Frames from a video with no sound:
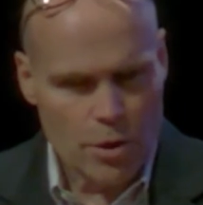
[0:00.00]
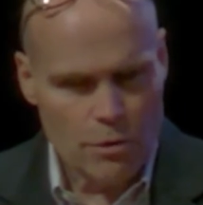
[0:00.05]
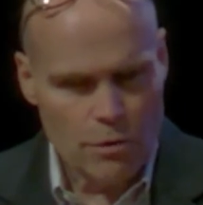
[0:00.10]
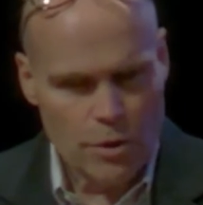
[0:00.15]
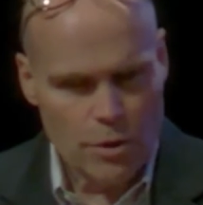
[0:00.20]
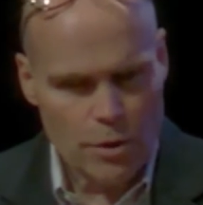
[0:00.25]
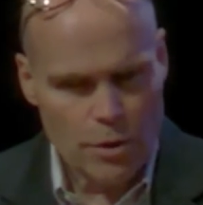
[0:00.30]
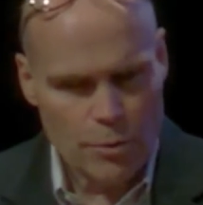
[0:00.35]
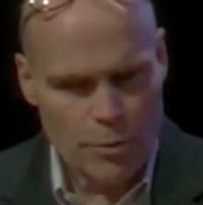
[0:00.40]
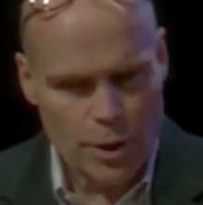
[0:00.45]

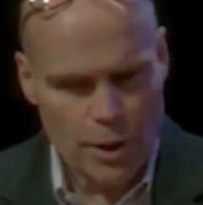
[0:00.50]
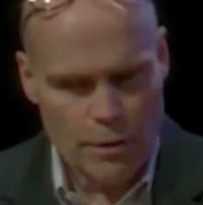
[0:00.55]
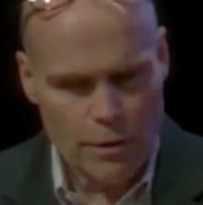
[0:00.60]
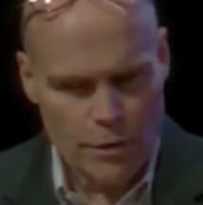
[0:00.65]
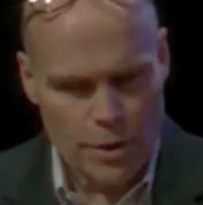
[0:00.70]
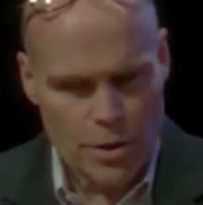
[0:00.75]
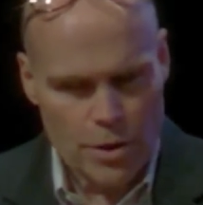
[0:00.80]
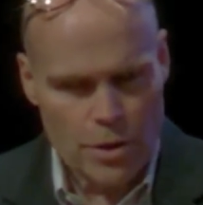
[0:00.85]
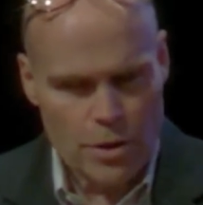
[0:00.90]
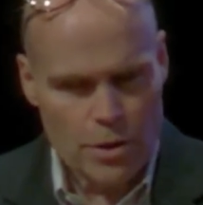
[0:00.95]
3
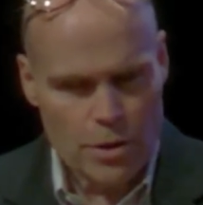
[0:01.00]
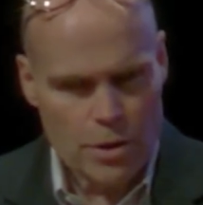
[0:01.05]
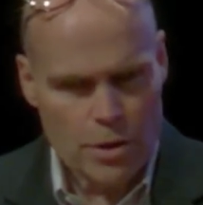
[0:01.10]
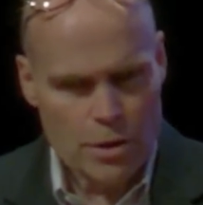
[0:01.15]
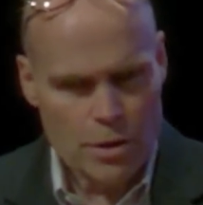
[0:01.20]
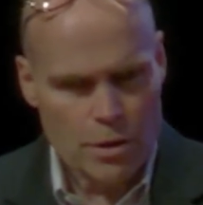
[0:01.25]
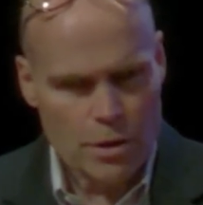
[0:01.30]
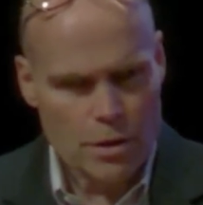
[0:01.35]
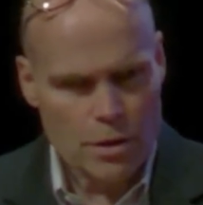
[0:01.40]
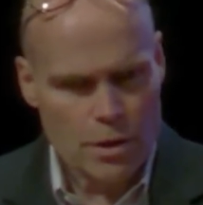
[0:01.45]
divisions,
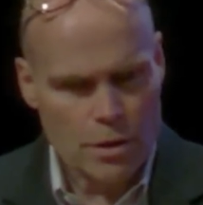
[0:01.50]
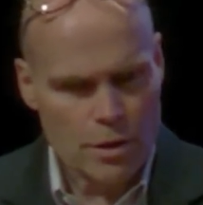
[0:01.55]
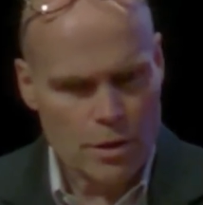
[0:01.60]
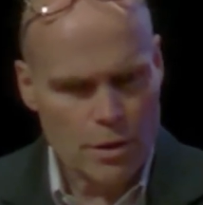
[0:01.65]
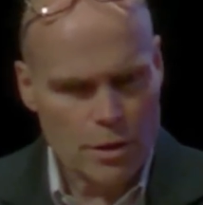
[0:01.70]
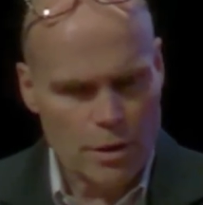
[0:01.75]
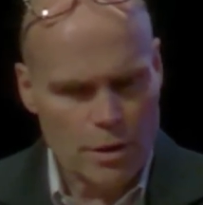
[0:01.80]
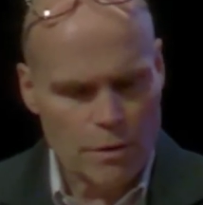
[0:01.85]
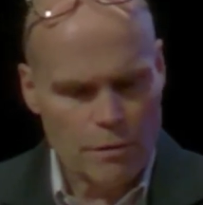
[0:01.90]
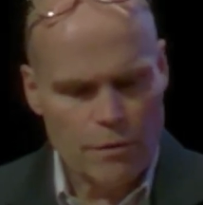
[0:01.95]

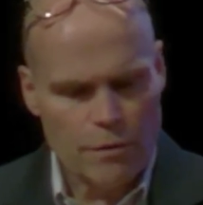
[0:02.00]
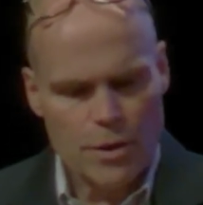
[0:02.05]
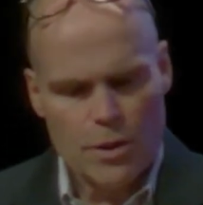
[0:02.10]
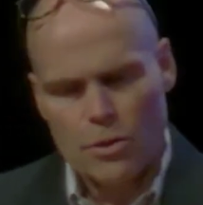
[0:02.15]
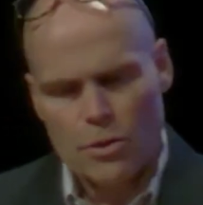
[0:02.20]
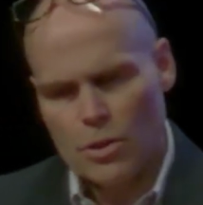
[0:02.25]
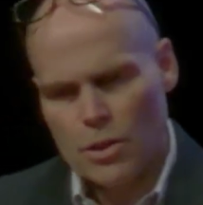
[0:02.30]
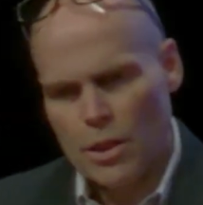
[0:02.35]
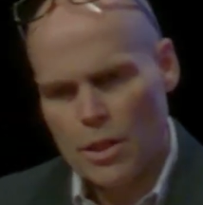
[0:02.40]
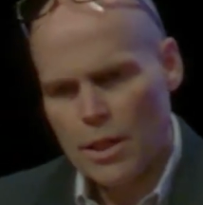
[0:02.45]
physical
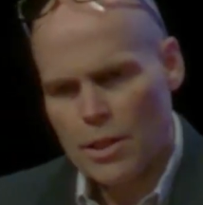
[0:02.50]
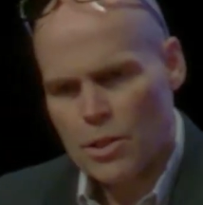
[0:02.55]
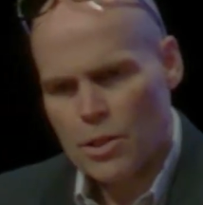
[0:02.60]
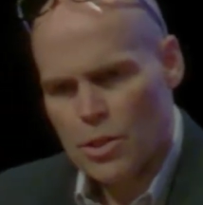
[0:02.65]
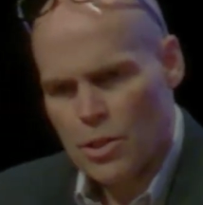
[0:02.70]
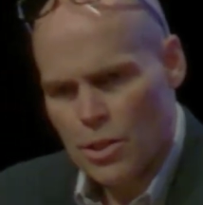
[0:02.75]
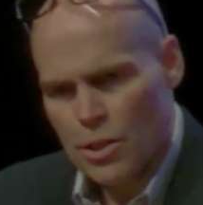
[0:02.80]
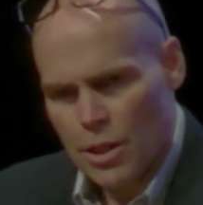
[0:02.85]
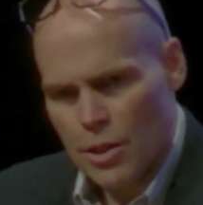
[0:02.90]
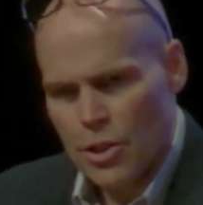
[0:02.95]
sciences
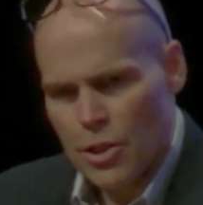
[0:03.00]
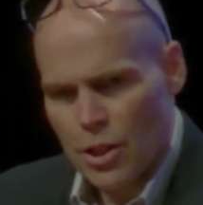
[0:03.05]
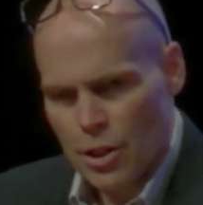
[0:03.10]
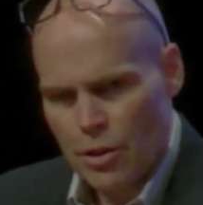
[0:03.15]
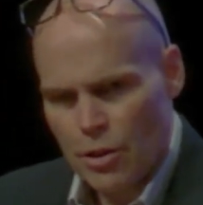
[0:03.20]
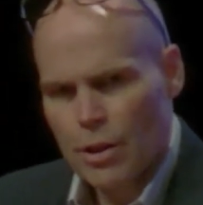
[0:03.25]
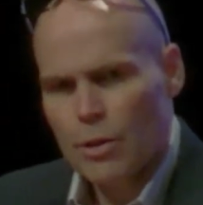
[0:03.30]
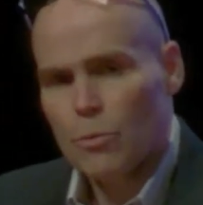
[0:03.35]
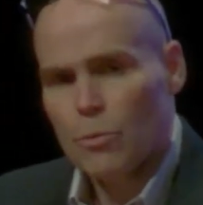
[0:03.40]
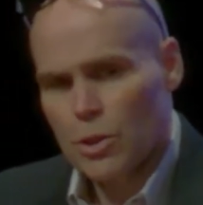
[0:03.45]
and
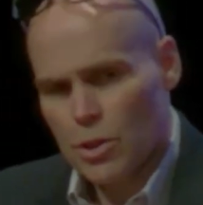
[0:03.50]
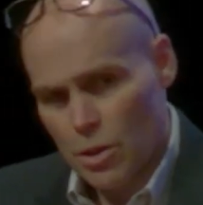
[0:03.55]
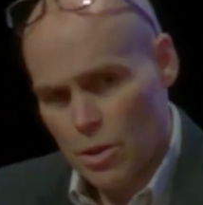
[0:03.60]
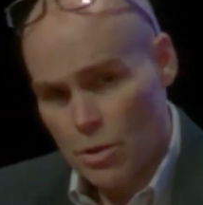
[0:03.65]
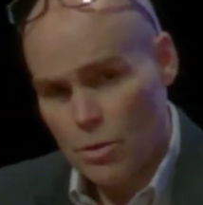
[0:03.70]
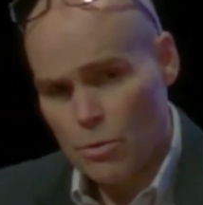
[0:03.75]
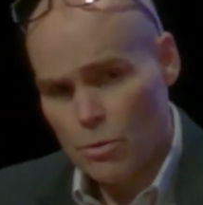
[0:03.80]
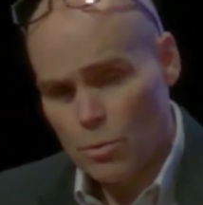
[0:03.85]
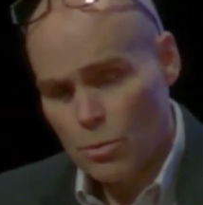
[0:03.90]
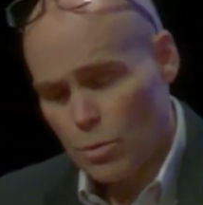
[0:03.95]
engineering, which is
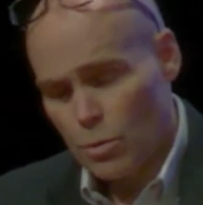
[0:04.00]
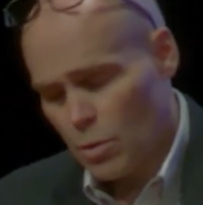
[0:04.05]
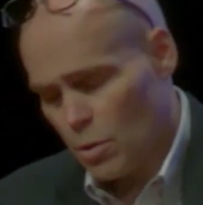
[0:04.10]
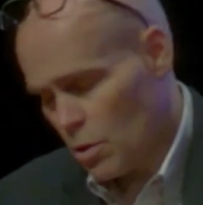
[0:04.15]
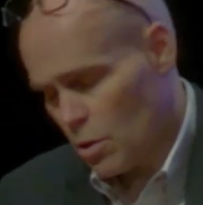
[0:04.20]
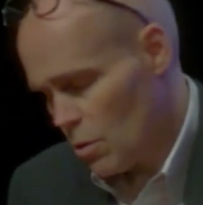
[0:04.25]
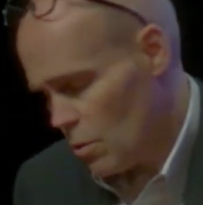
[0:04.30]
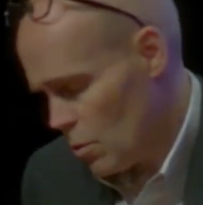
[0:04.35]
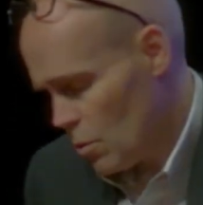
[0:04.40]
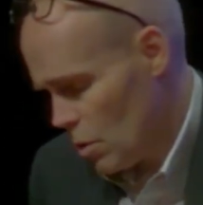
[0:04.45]

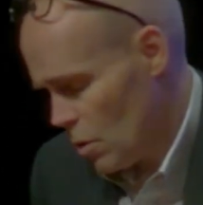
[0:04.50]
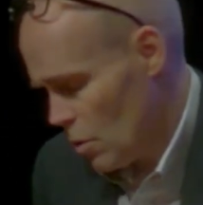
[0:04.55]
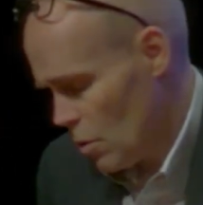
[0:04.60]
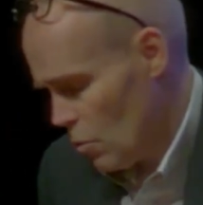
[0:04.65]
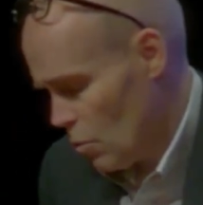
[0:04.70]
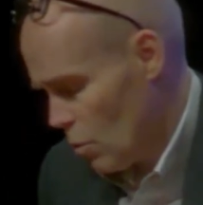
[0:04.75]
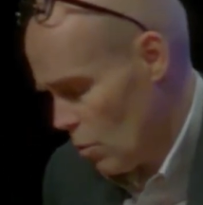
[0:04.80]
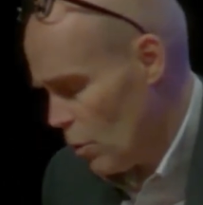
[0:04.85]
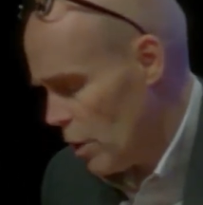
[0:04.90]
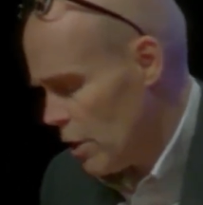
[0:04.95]
where
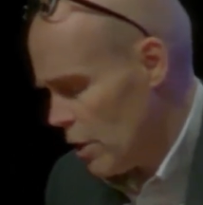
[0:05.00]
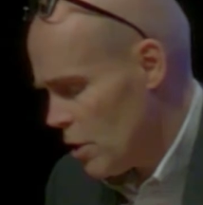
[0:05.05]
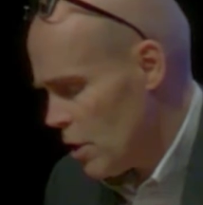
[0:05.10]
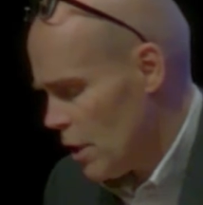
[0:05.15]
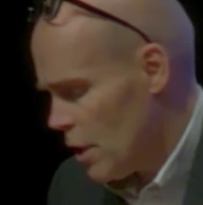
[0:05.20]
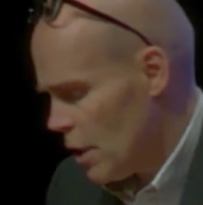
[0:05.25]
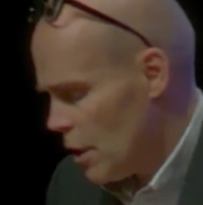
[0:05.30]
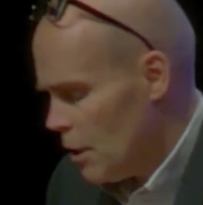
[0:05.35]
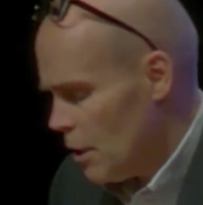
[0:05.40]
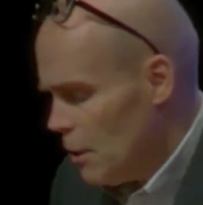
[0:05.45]
we
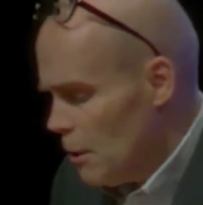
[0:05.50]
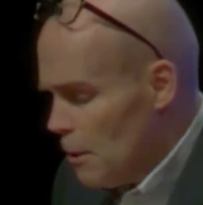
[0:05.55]
sit,